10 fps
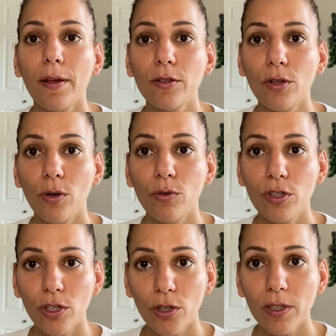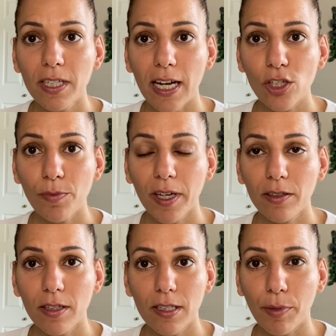So secure attachment,
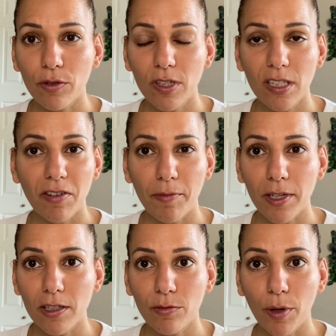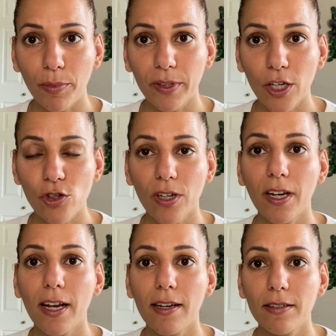it's about 65% of the population,
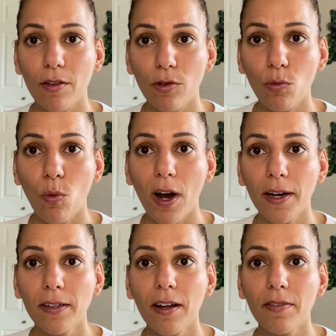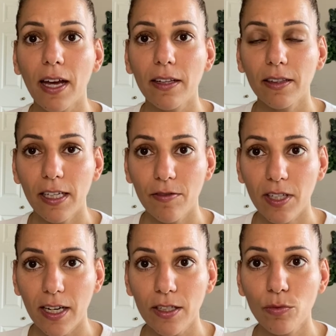is the one that leaves
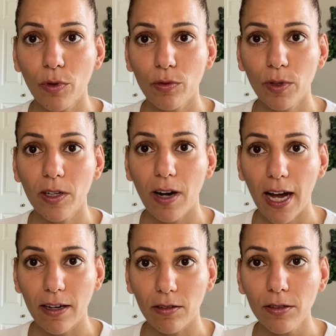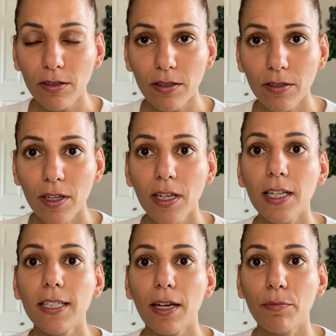us when we are adults
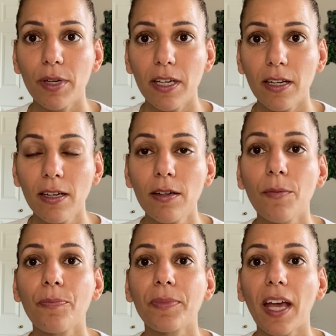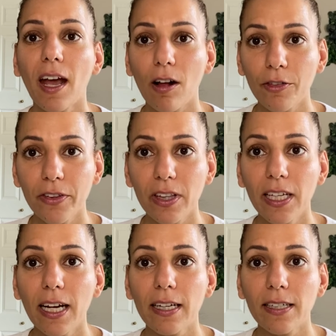to be
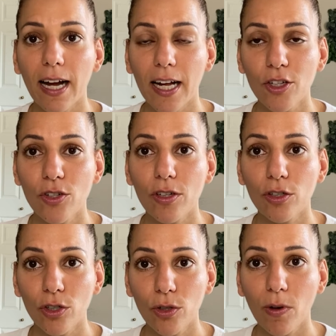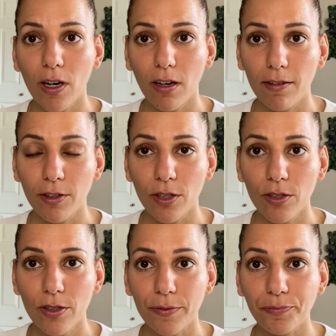healthily attached to our
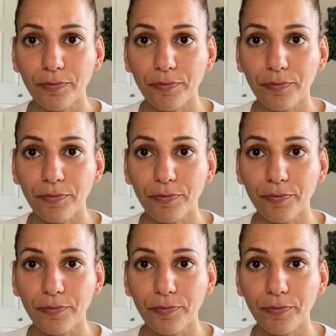lovers.